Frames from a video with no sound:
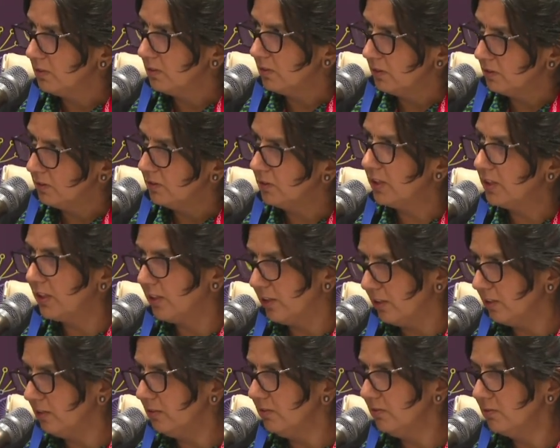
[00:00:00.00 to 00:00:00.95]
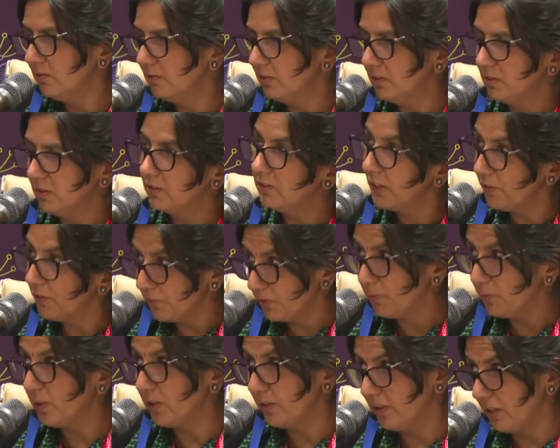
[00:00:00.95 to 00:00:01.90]
DR,
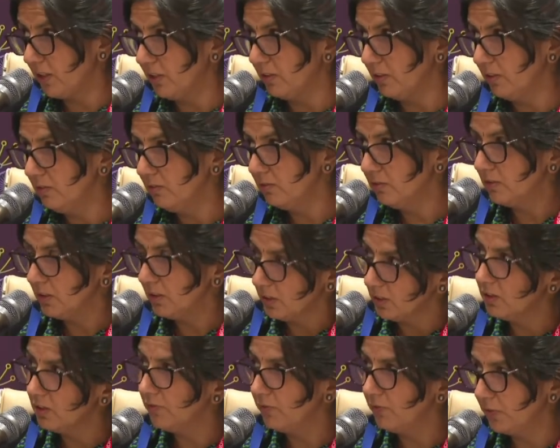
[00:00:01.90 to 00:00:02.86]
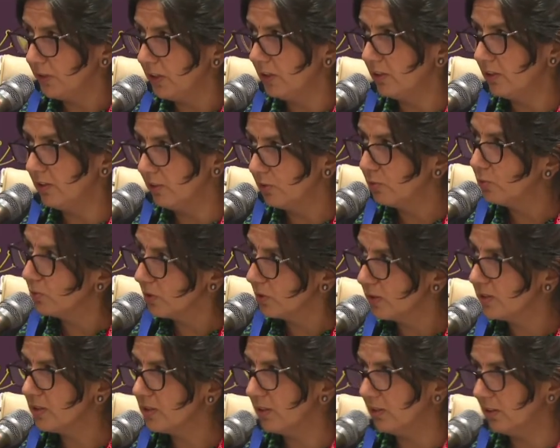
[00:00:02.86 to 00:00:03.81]
referable DR, in the field in a rural
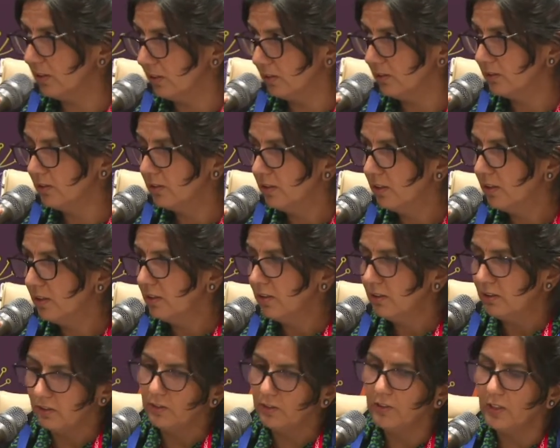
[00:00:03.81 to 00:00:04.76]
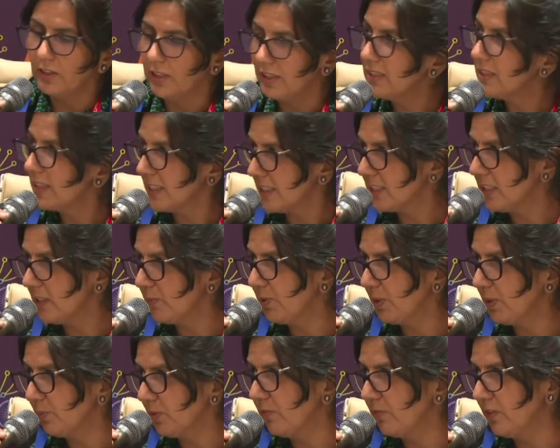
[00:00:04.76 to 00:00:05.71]
setting. There were like 60
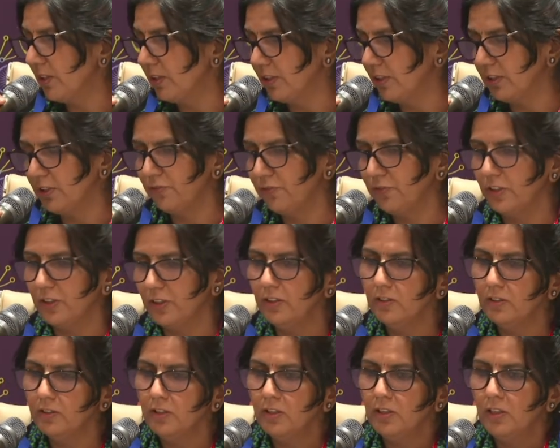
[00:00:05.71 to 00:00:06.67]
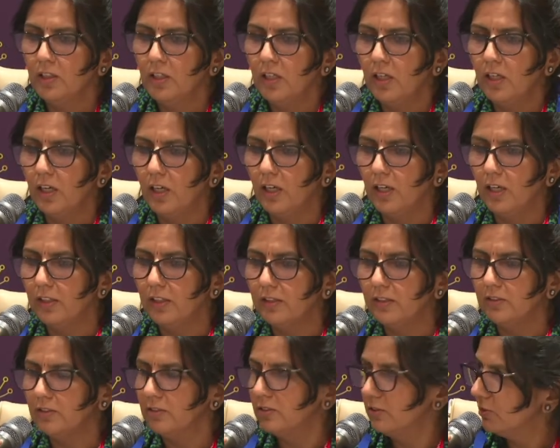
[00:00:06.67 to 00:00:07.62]
people we identified.
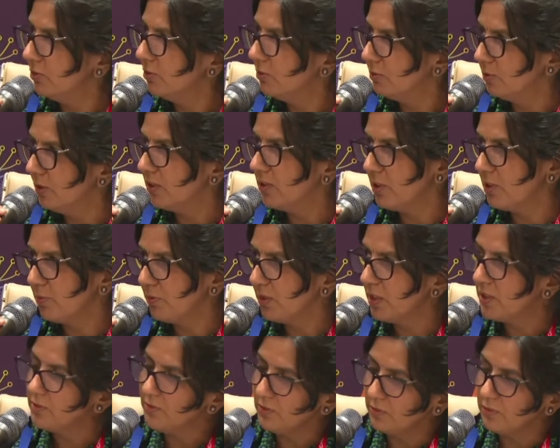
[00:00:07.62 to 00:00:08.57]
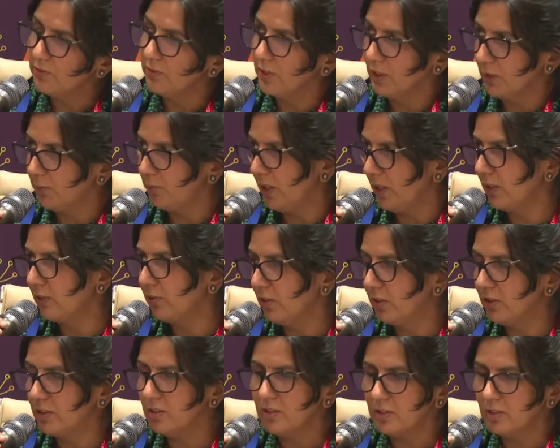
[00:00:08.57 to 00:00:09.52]
And to our surprise, when we went back to
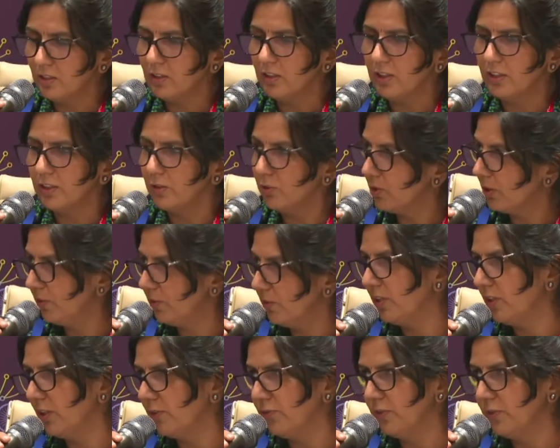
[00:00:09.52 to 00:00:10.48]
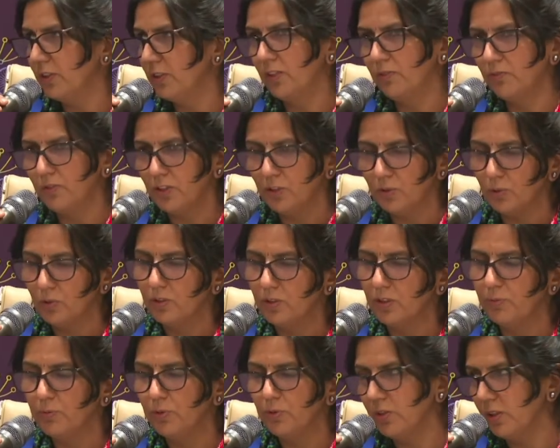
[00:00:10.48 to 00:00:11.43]
understand, like, okay, we referred them, we told
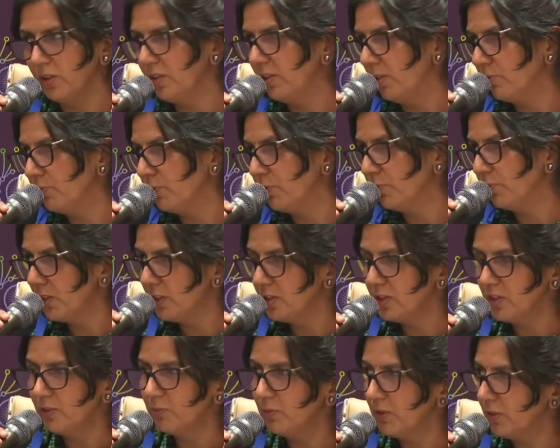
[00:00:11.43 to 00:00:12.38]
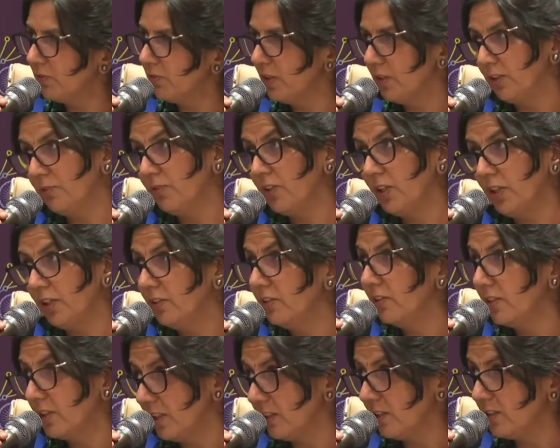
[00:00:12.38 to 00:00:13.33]
them you can come to PGI, but we never had a
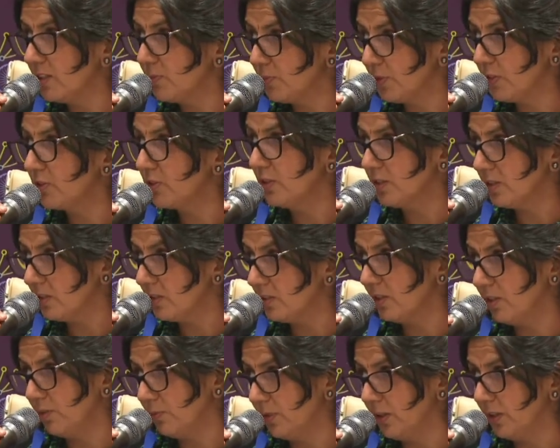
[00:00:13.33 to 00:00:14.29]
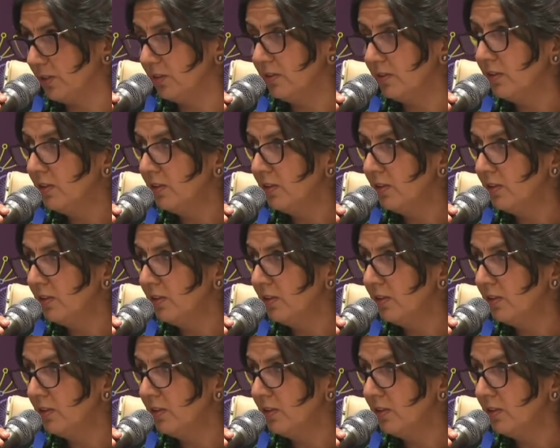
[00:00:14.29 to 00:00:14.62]
retina specialist nearby.